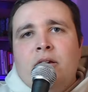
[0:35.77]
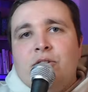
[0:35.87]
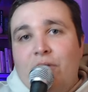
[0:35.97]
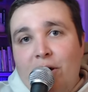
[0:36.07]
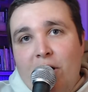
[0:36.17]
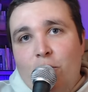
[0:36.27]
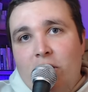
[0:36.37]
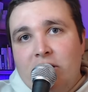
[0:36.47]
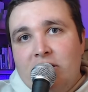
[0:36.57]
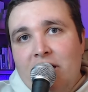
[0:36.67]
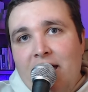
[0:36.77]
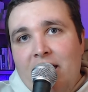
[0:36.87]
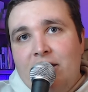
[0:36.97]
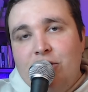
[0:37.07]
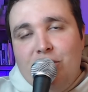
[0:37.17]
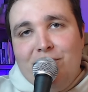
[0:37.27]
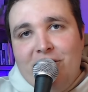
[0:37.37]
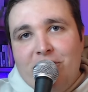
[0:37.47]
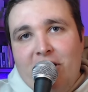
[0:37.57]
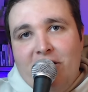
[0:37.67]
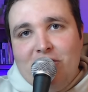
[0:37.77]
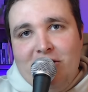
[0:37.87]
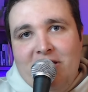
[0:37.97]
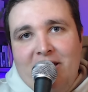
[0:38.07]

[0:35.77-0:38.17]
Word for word: So there I was at Gym Leader Challenge League